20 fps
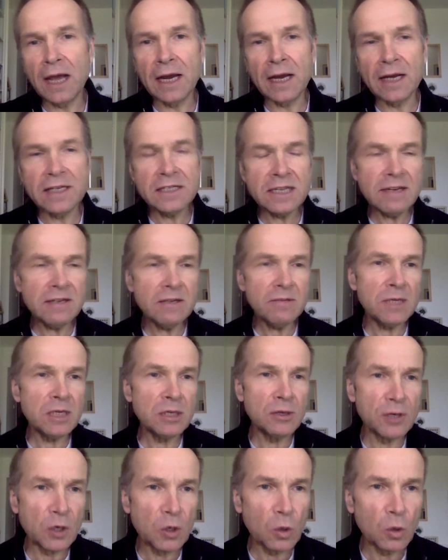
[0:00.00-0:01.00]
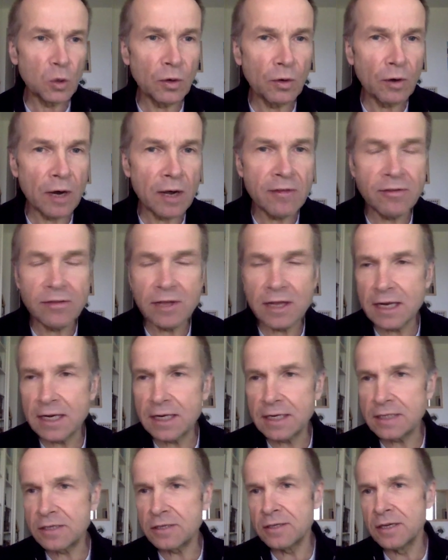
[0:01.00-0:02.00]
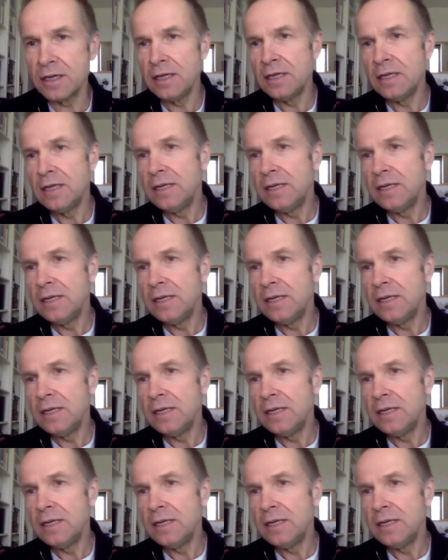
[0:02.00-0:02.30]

I seemed to be doing all the right things,